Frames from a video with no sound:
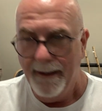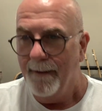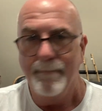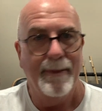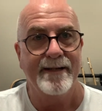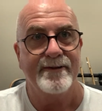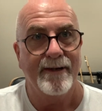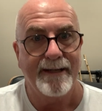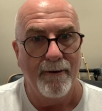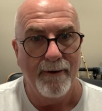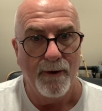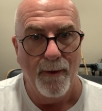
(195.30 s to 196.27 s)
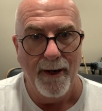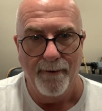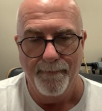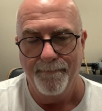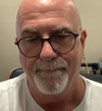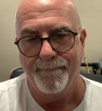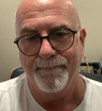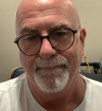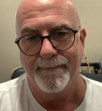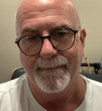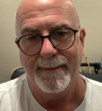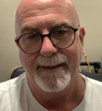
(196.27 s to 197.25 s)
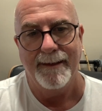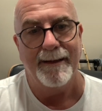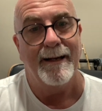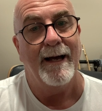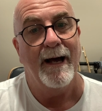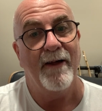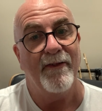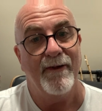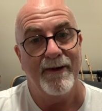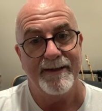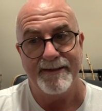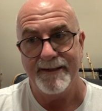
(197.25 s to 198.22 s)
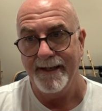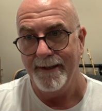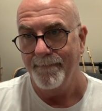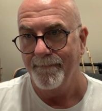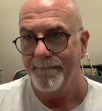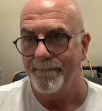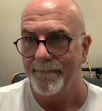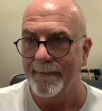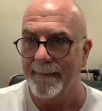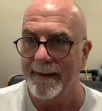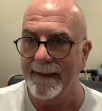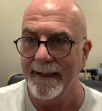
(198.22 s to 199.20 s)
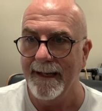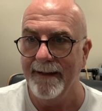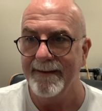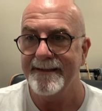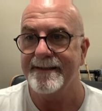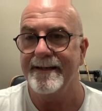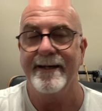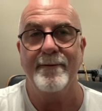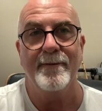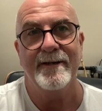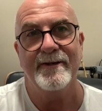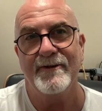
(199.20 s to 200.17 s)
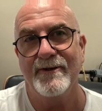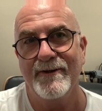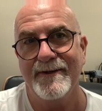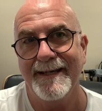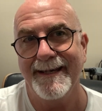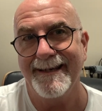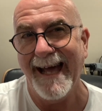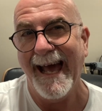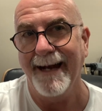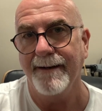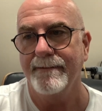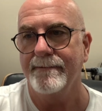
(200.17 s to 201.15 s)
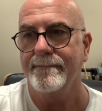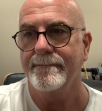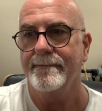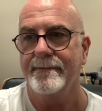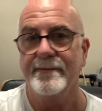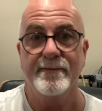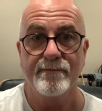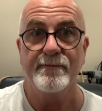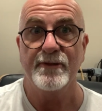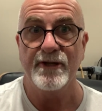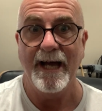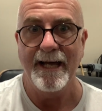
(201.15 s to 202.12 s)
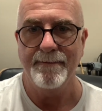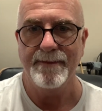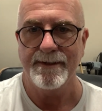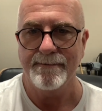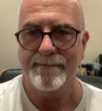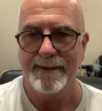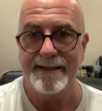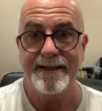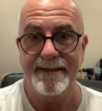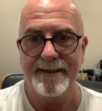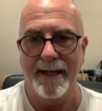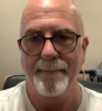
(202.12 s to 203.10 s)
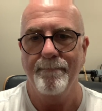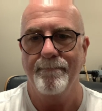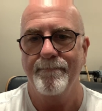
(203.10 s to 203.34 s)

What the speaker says: but it's not going well. A third scene. In this scene, we're introducing Dad. James is his name.